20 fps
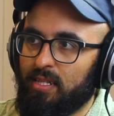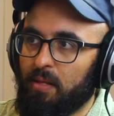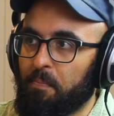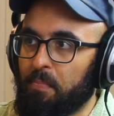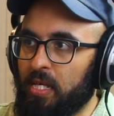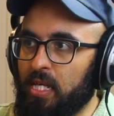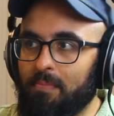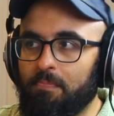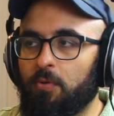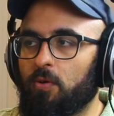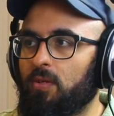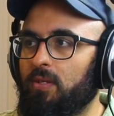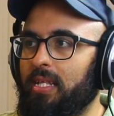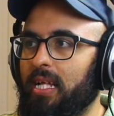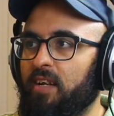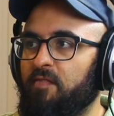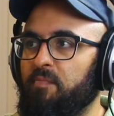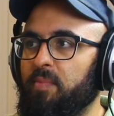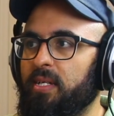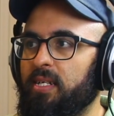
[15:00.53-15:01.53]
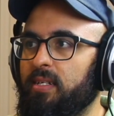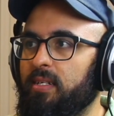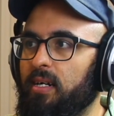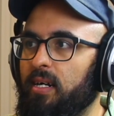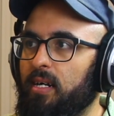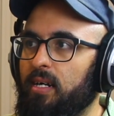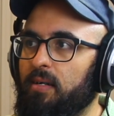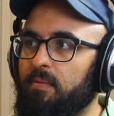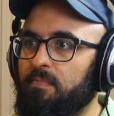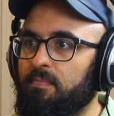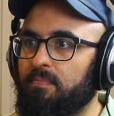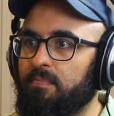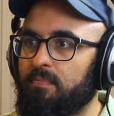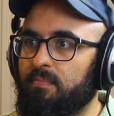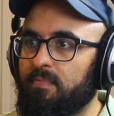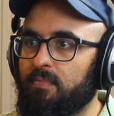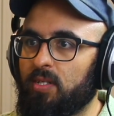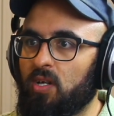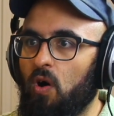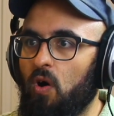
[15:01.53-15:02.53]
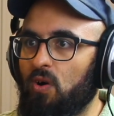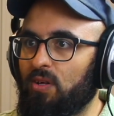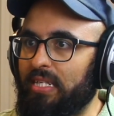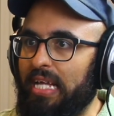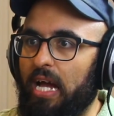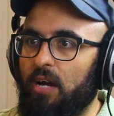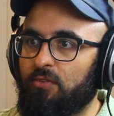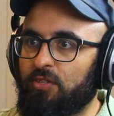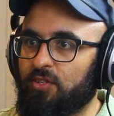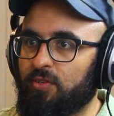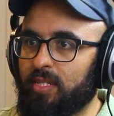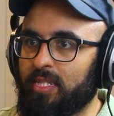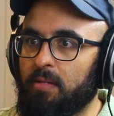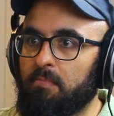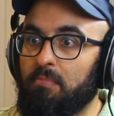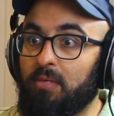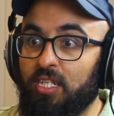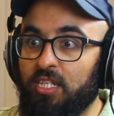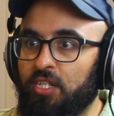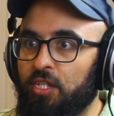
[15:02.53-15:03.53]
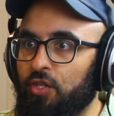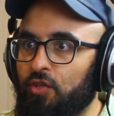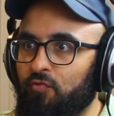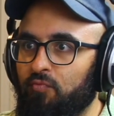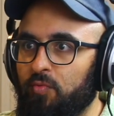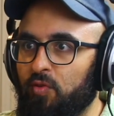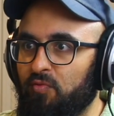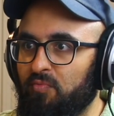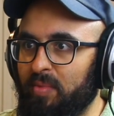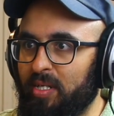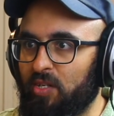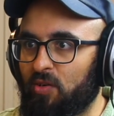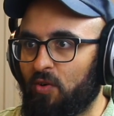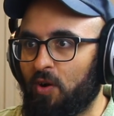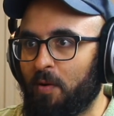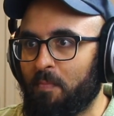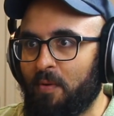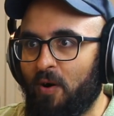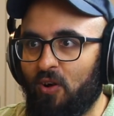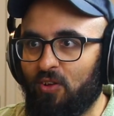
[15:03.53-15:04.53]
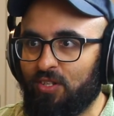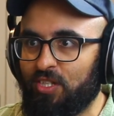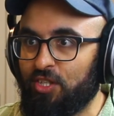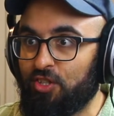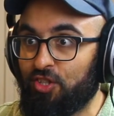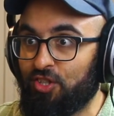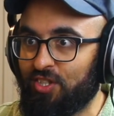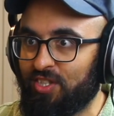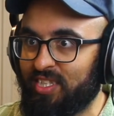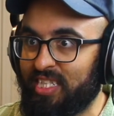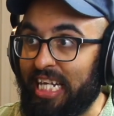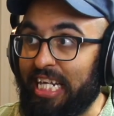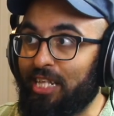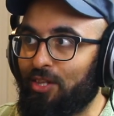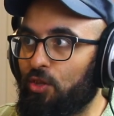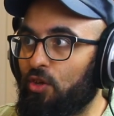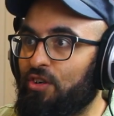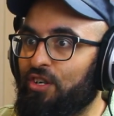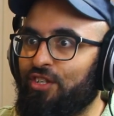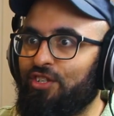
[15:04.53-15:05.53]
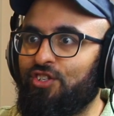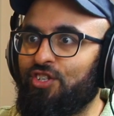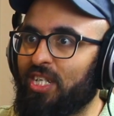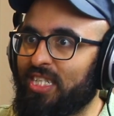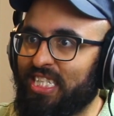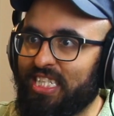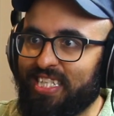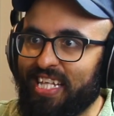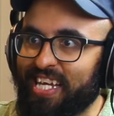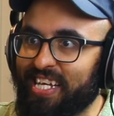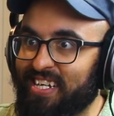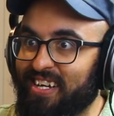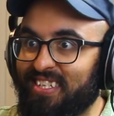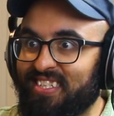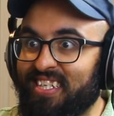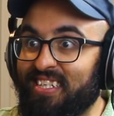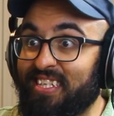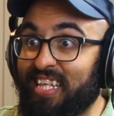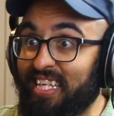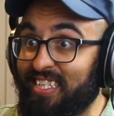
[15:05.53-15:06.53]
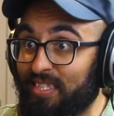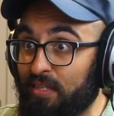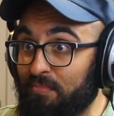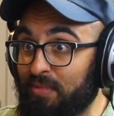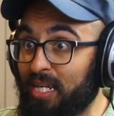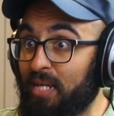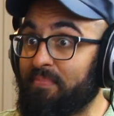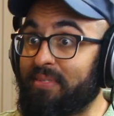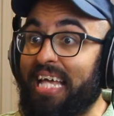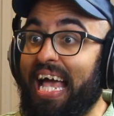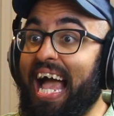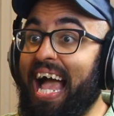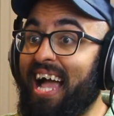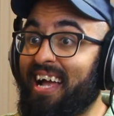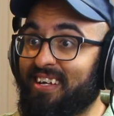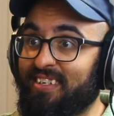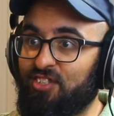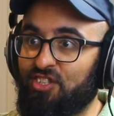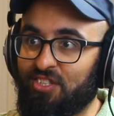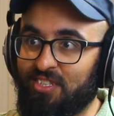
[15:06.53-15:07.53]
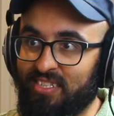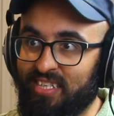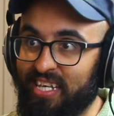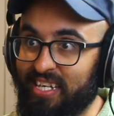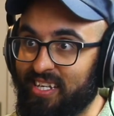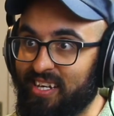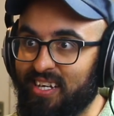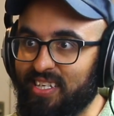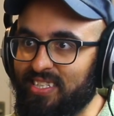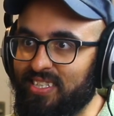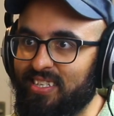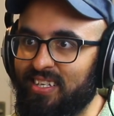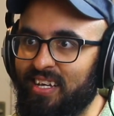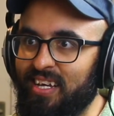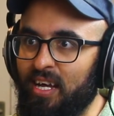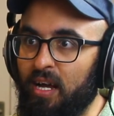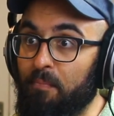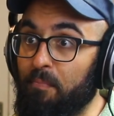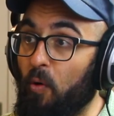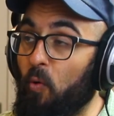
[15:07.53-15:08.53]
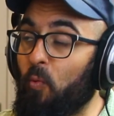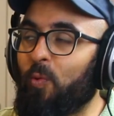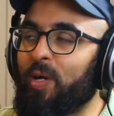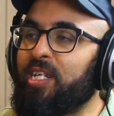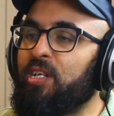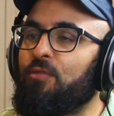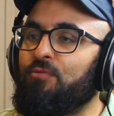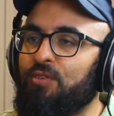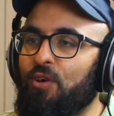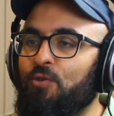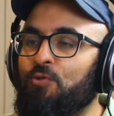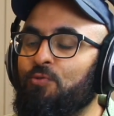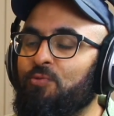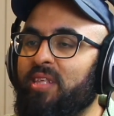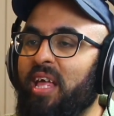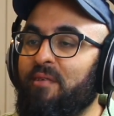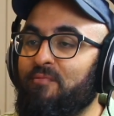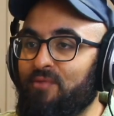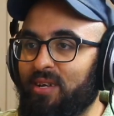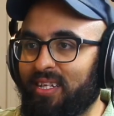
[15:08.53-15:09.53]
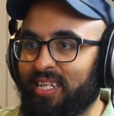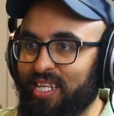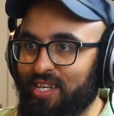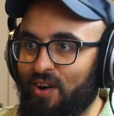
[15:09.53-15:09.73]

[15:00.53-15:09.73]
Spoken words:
the people that have been called out during the Me Too movement or our politicians. They look just like us and they sometimes act just like us, but we don't know who they really